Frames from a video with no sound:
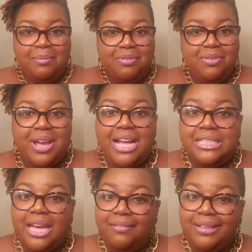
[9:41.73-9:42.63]
If you
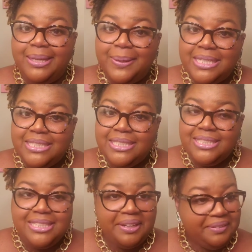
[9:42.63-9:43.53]
guys have any
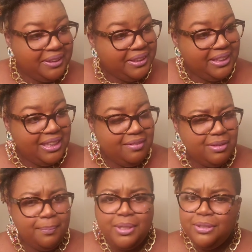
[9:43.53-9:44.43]
questions, definitely leave
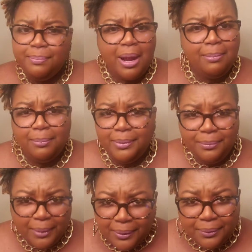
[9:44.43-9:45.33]
them, but you probably
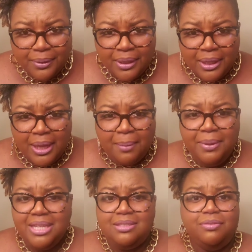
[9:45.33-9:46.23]
won't,
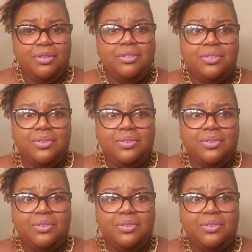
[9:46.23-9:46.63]
because if you're